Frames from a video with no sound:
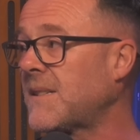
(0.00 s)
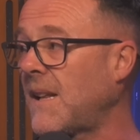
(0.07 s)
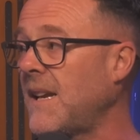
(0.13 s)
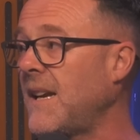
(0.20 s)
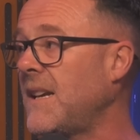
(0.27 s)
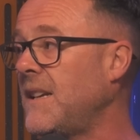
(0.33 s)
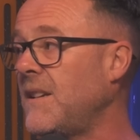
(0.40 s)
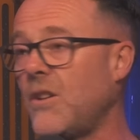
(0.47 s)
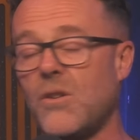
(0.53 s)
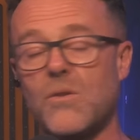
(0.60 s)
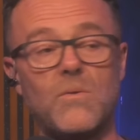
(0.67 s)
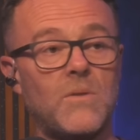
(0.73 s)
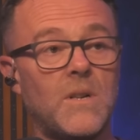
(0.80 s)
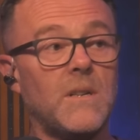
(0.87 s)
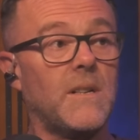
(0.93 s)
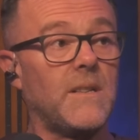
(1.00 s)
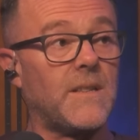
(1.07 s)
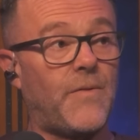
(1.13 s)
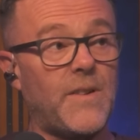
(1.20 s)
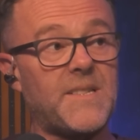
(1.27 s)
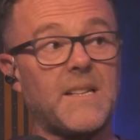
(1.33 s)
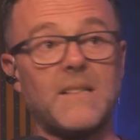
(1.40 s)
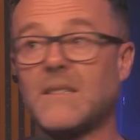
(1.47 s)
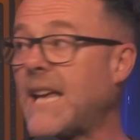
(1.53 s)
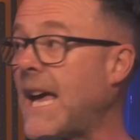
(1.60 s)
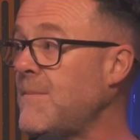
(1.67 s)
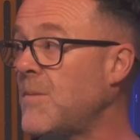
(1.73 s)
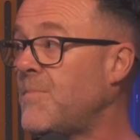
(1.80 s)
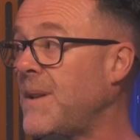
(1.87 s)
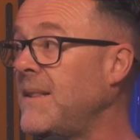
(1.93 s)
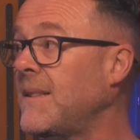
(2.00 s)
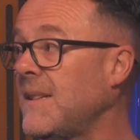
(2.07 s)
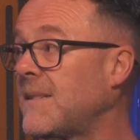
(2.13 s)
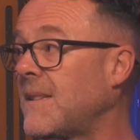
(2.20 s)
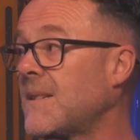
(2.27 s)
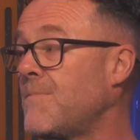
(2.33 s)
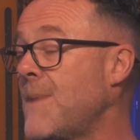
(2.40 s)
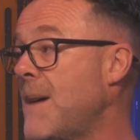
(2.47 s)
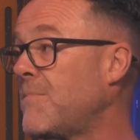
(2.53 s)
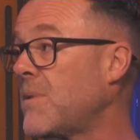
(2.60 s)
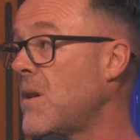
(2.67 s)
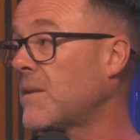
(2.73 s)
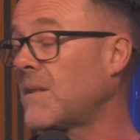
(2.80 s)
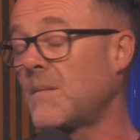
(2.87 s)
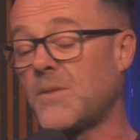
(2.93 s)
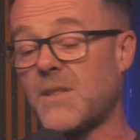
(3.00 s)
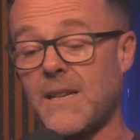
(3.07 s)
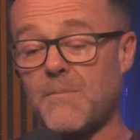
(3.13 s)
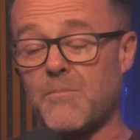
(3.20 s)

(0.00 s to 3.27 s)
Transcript: clearly knew the physical capabilities this man brought to the team.